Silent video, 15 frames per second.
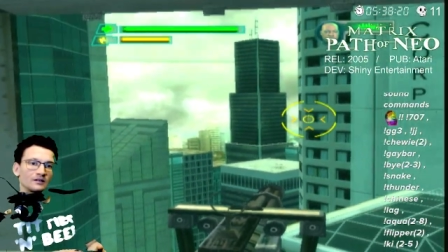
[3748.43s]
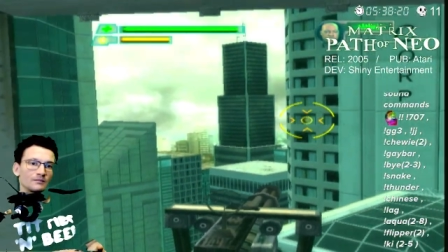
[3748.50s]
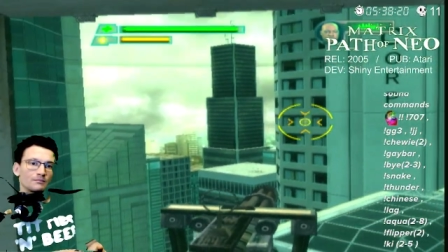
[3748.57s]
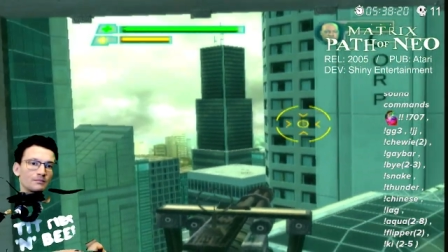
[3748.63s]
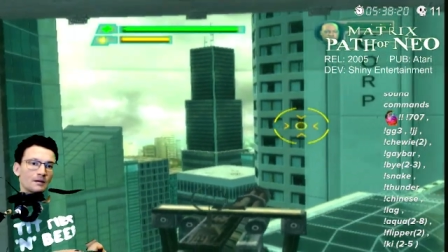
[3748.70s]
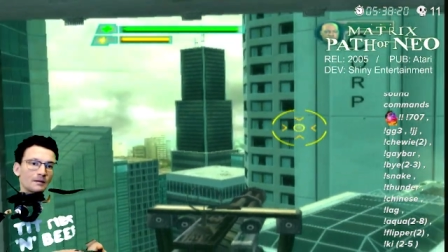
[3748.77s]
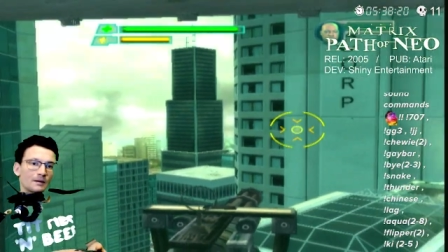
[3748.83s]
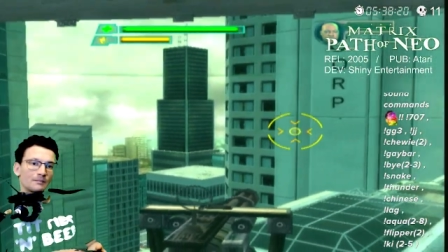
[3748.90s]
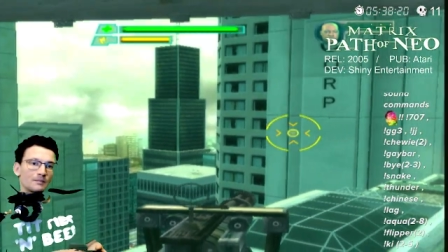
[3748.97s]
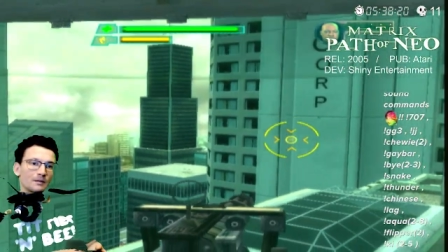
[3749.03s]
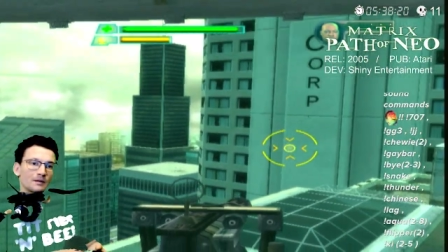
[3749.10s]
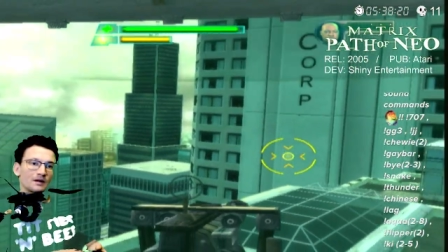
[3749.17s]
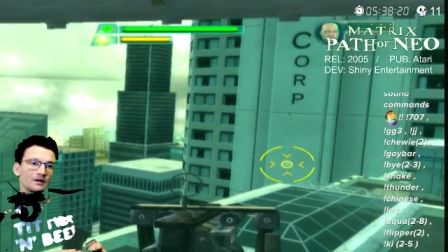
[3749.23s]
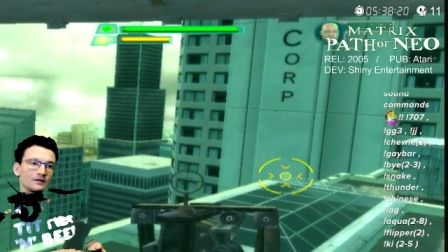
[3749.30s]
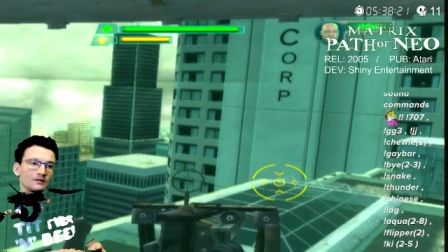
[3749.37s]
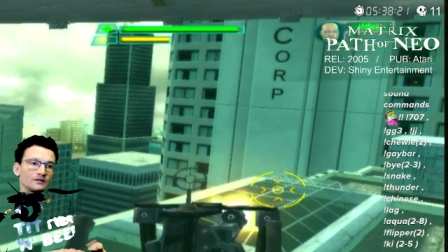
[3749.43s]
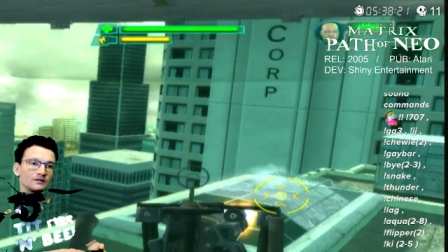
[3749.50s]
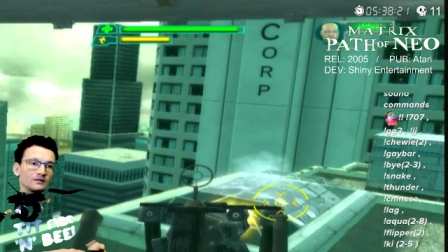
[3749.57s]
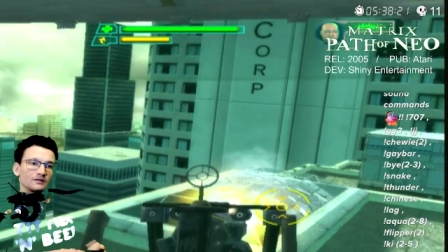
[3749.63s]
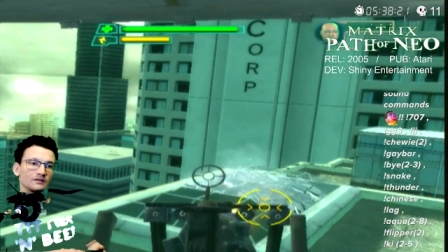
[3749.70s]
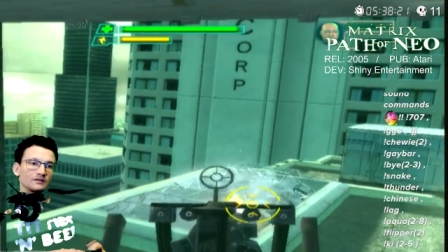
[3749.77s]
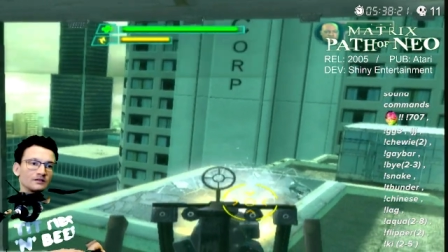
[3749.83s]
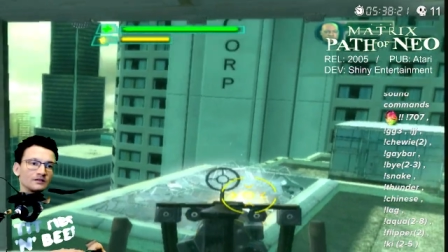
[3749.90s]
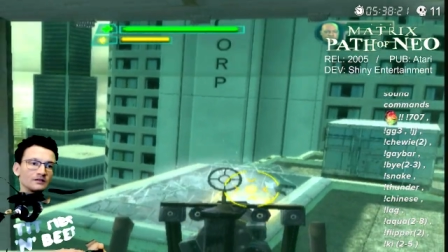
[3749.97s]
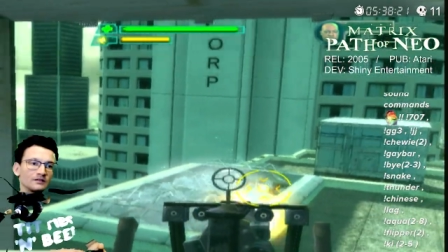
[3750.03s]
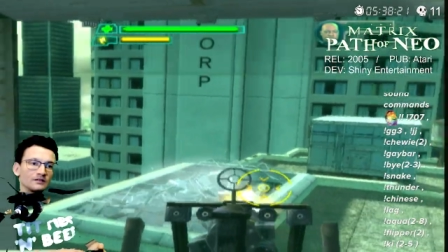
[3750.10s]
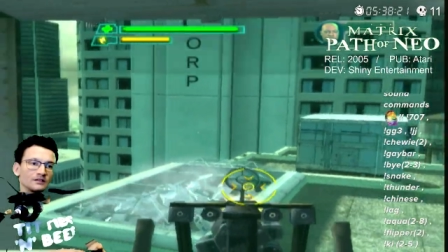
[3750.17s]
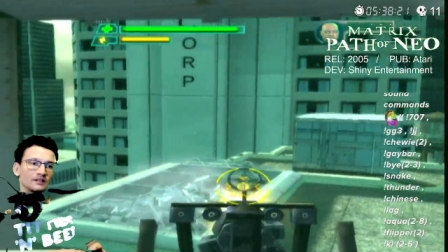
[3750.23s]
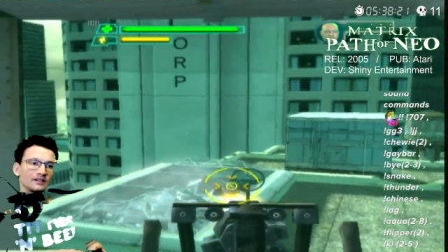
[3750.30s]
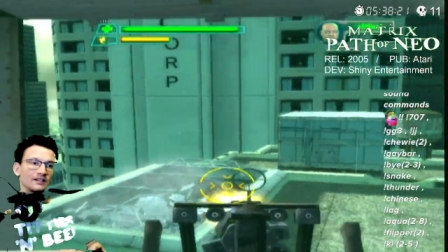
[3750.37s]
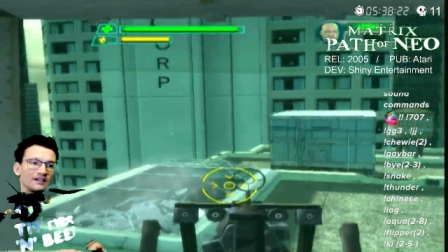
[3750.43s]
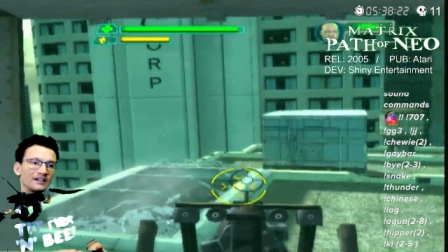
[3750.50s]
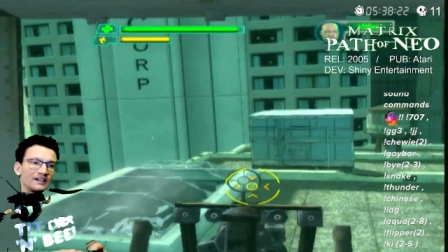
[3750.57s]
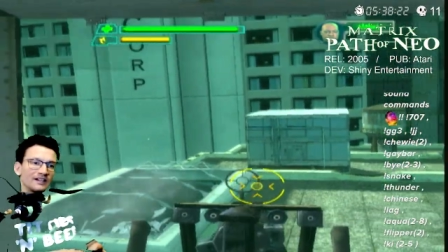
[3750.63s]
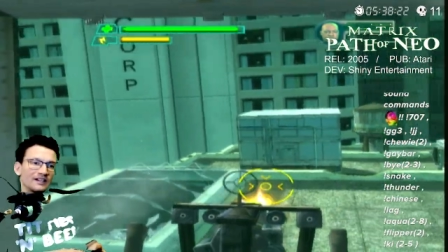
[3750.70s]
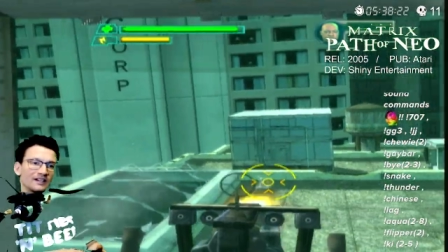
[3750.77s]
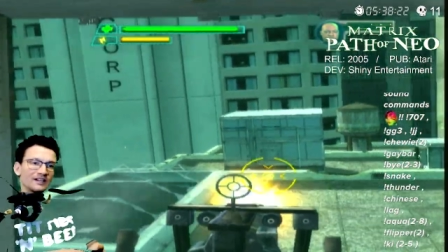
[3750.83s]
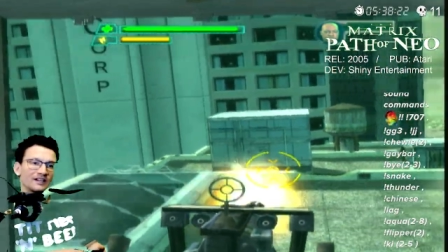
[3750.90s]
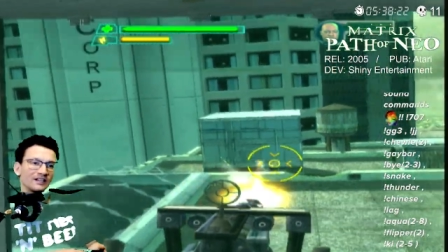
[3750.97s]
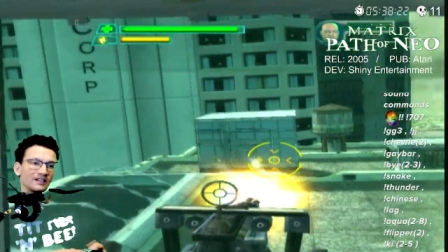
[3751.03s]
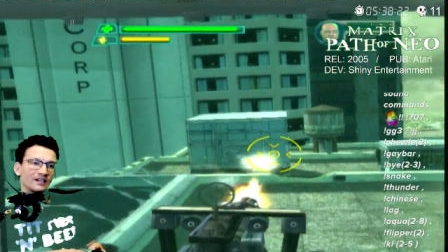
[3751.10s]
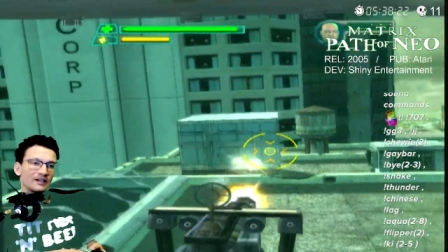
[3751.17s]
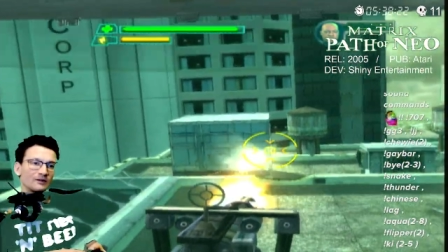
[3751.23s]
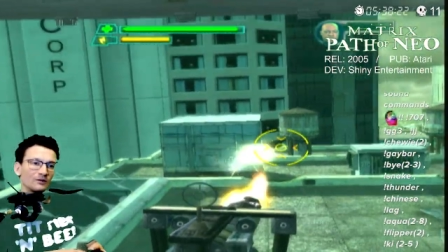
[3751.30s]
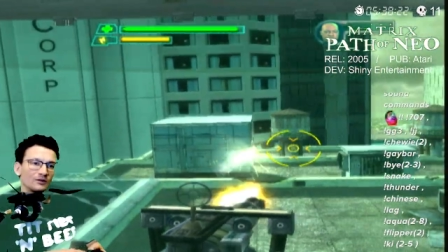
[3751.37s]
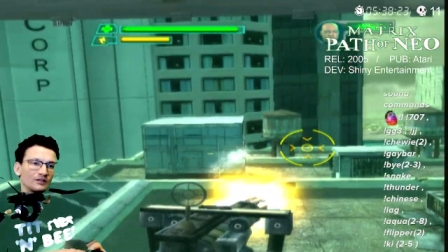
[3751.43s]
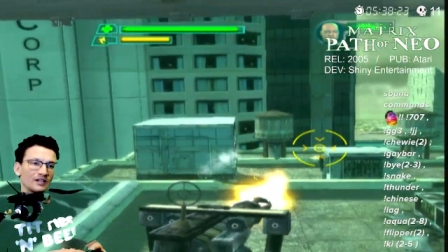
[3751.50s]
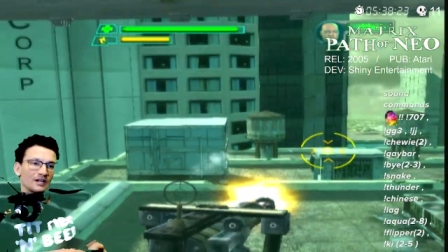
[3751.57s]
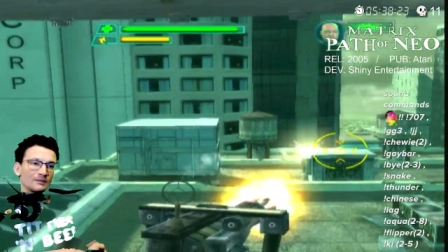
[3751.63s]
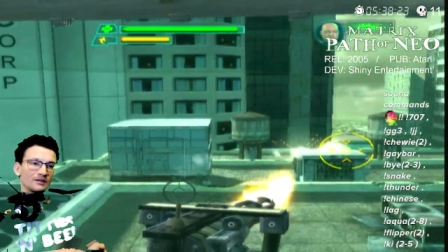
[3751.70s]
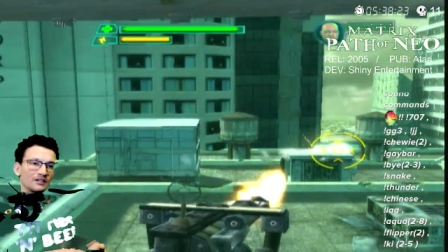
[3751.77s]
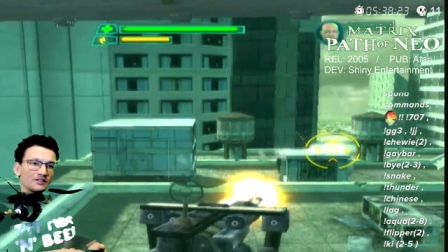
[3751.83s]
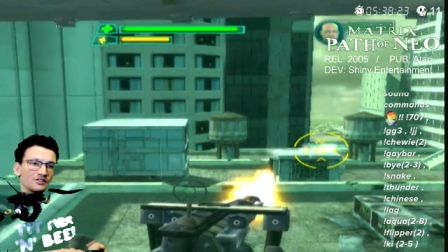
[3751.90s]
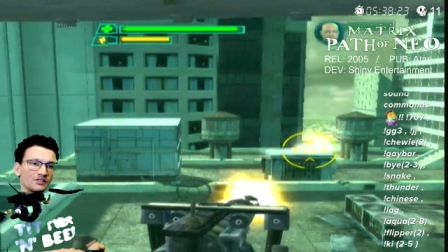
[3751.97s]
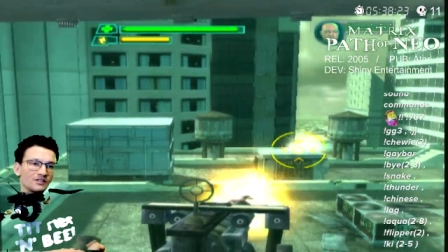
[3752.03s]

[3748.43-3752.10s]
Ba ba ba ba. Yeah, collateral damage.